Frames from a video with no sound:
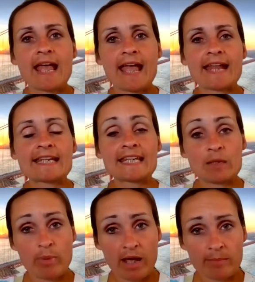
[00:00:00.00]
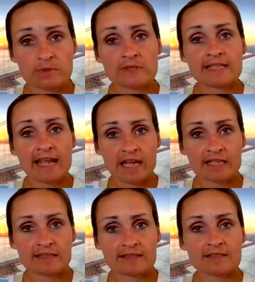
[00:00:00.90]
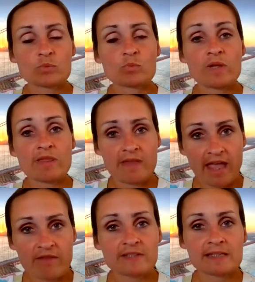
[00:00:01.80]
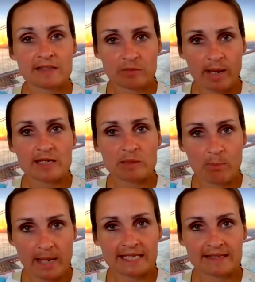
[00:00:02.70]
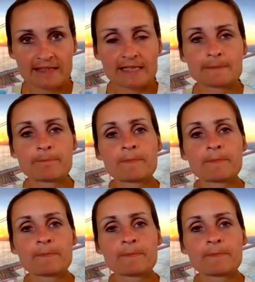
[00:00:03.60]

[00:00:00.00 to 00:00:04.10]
and keep up to date with evidence-based medicine.